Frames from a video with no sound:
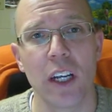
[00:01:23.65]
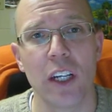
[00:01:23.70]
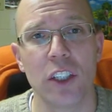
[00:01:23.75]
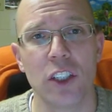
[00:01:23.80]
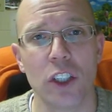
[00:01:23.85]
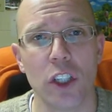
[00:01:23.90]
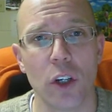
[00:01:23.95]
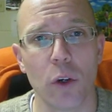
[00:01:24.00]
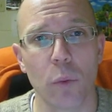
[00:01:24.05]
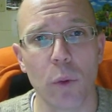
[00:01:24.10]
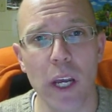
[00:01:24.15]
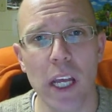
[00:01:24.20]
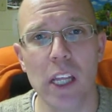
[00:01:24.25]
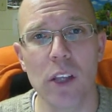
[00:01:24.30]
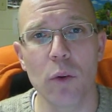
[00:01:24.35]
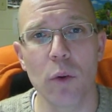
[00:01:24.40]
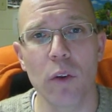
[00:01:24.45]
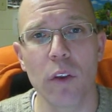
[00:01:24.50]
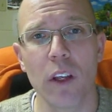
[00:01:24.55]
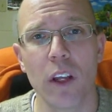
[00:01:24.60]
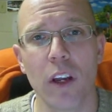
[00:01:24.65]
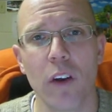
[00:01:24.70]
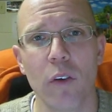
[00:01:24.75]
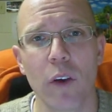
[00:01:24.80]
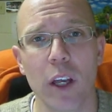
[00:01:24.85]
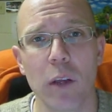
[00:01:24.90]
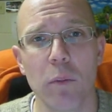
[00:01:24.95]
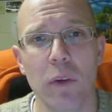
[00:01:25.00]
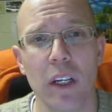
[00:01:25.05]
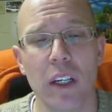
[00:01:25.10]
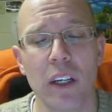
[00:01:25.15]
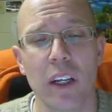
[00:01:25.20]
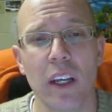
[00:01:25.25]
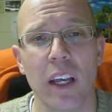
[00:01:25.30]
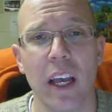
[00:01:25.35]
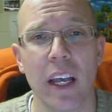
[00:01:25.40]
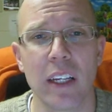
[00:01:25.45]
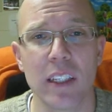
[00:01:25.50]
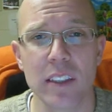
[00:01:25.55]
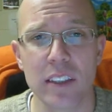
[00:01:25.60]
to read through the agreement,
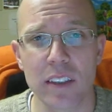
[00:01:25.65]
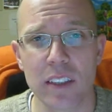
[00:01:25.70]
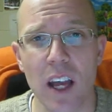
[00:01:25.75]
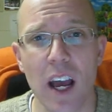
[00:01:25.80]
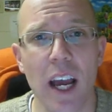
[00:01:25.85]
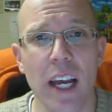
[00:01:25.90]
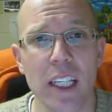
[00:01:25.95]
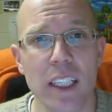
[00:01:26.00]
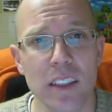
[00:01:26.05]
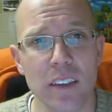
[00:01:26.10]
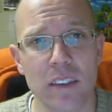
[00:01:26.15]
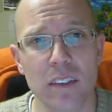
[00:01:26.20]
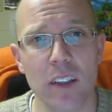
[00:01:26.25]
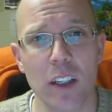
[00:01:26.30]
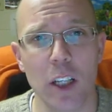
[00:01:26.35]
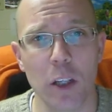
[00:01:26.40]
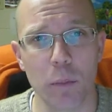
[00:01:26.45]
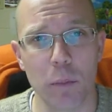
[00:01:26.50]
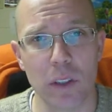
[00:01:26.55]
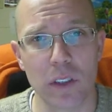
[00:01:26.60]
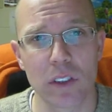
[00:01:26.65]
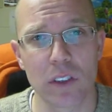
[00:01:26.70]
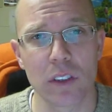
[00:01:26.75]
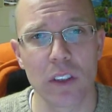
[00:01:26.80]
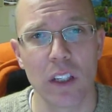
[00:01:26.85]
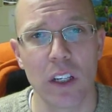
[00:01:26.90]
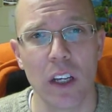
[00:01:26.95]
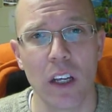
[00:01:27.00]
and to sign the syllabus.